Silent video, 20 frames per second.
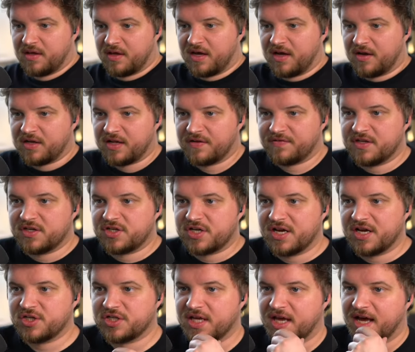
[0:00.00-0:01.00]
I'll have to
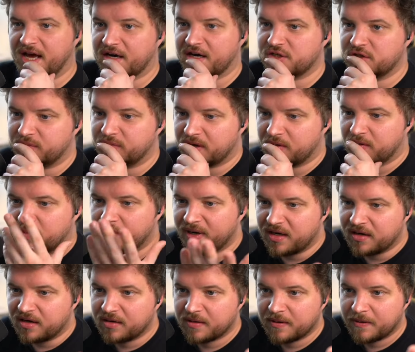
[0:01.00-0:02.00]
change the actual back. Wait.
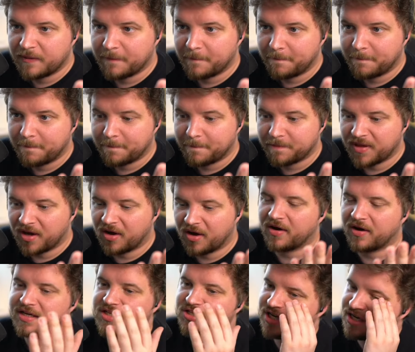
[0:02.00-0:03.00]
Oh,
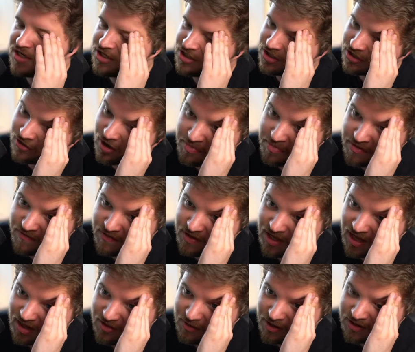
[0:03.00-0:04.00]
I changed the cropping for
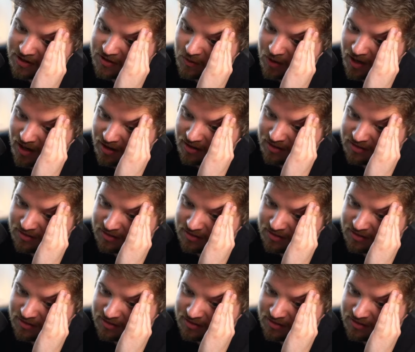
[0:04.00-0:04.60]
the other one as well.